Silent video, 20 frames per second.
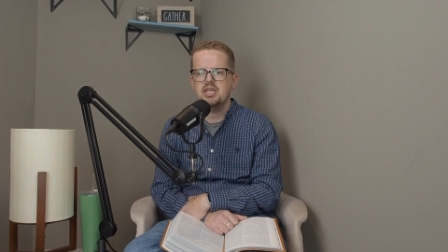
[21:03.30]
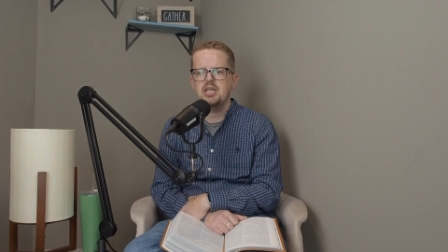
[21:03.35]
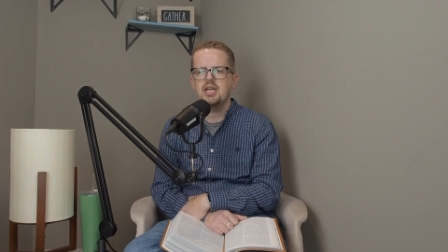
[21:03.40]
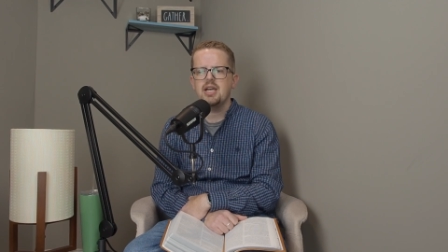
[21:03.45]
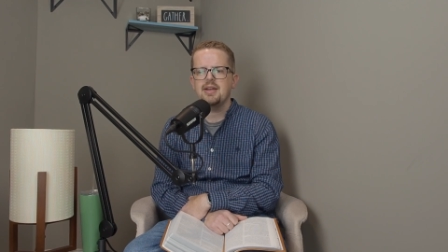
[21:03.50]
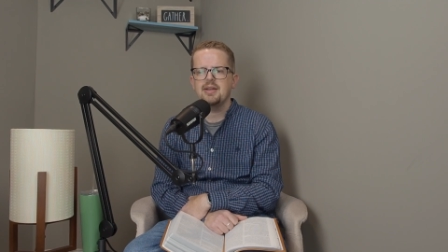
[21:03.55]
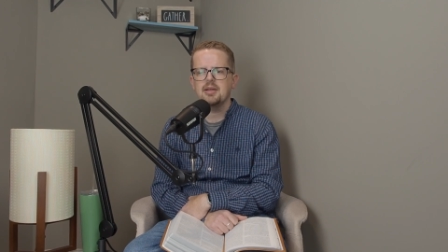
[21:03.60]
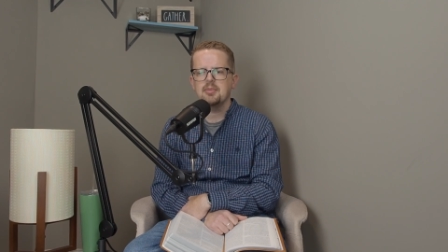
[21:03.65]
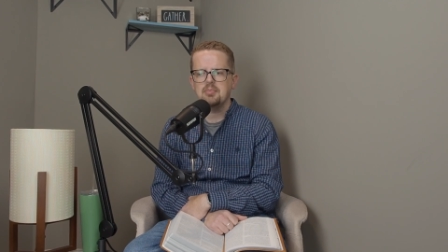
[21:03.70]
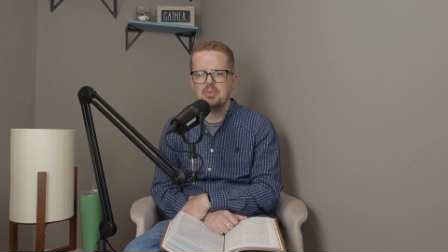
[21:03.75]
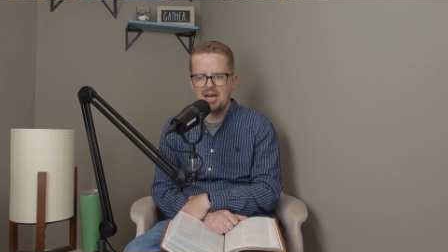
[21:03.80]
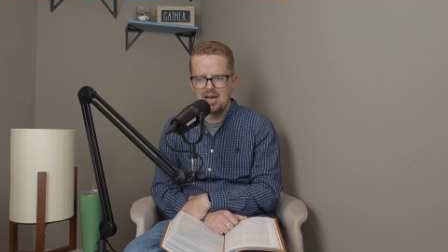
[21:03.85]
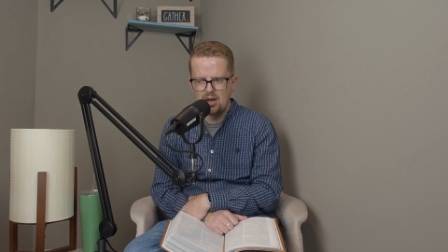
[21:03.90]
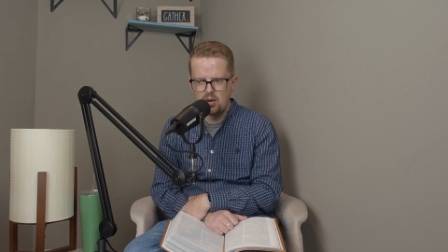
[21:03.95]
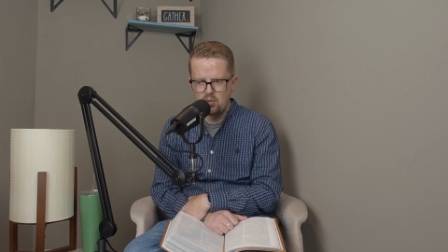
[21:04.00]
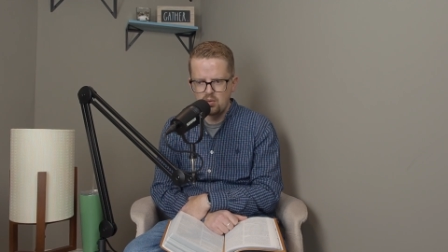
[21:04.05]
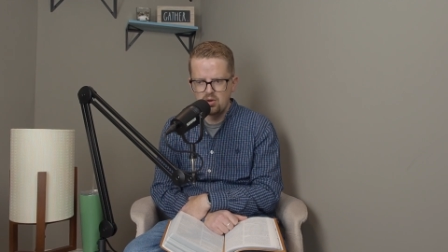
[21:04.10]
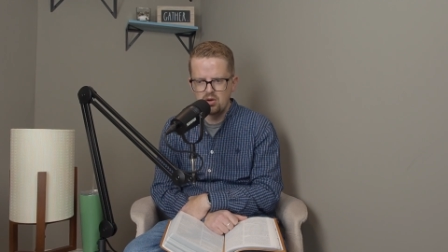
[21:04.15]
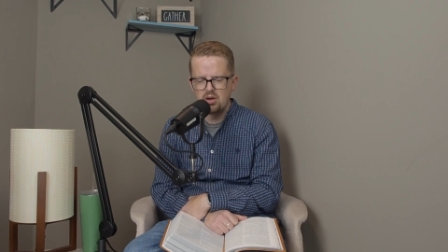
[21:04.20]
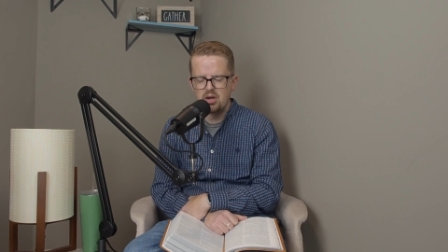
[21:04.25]
in the
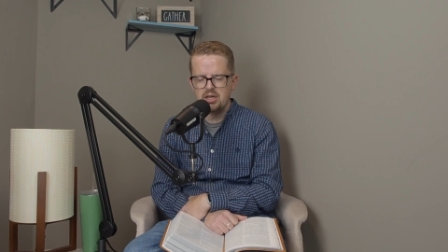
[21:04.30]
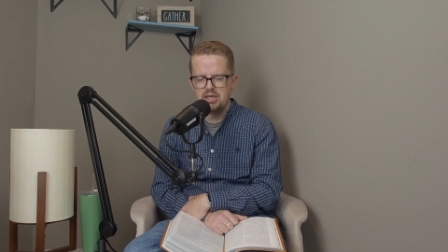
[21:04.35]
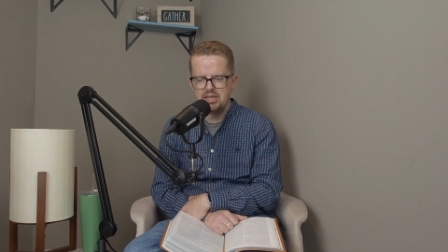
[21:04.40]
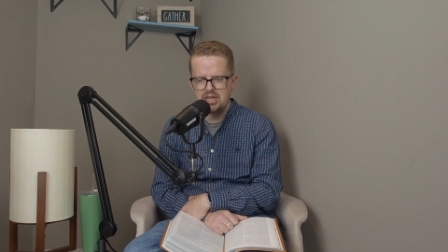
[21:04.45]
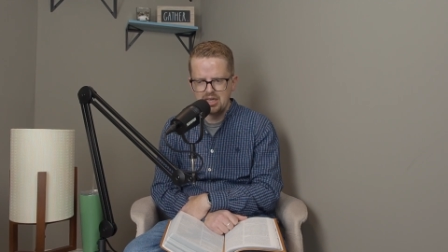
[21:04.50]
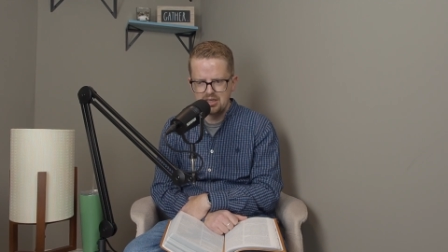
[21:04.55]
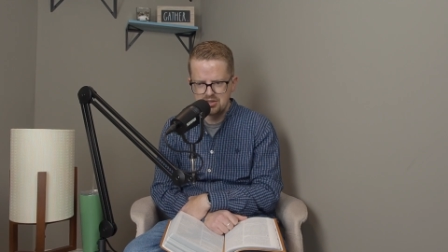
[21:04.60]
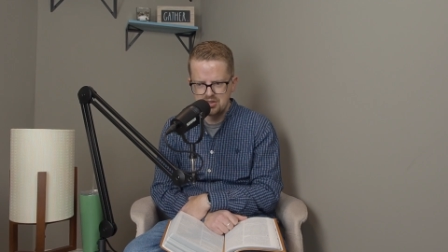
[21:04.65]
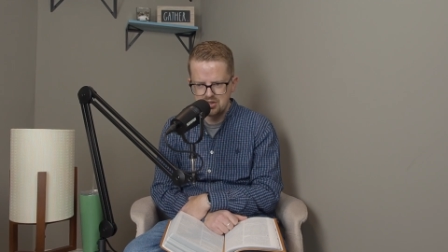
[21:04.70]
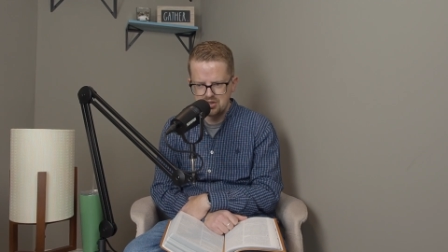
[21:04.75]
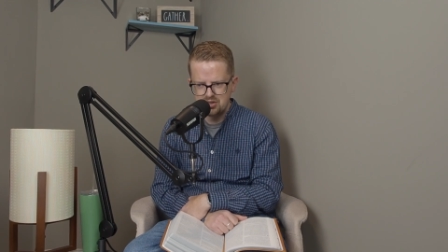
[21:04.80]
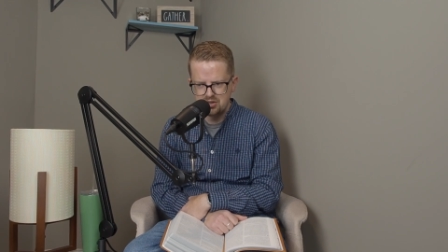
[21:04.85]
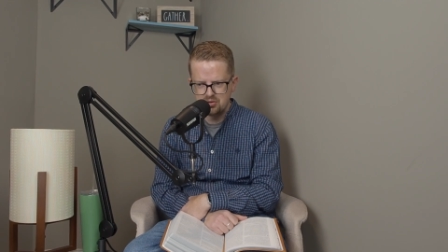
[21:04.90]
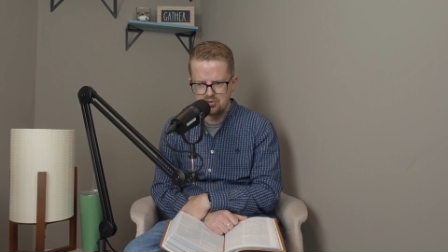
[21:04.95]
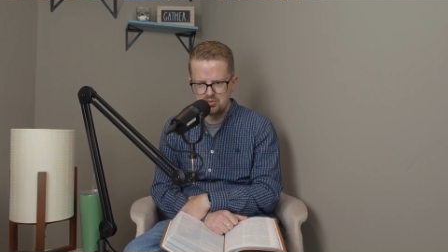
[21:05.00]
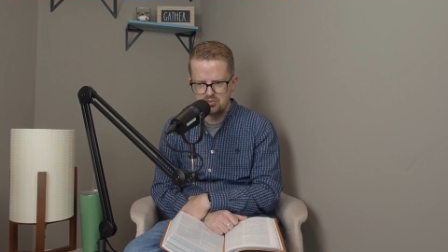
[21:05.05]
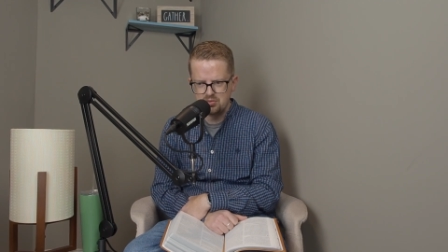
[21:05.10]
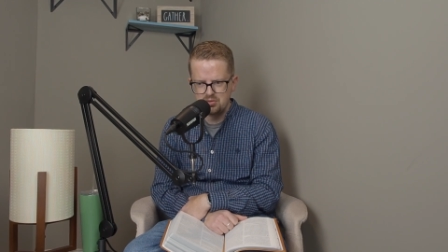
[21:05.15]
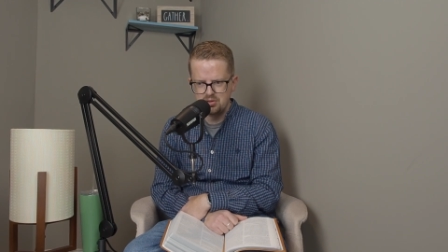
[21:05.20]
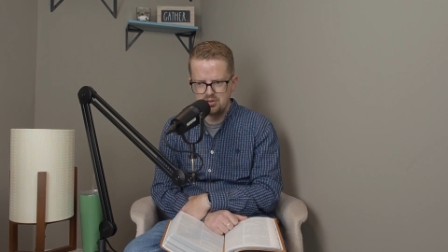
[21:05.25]
power against
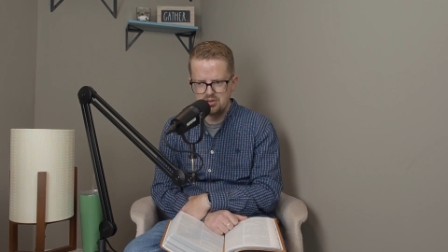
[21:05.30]
you,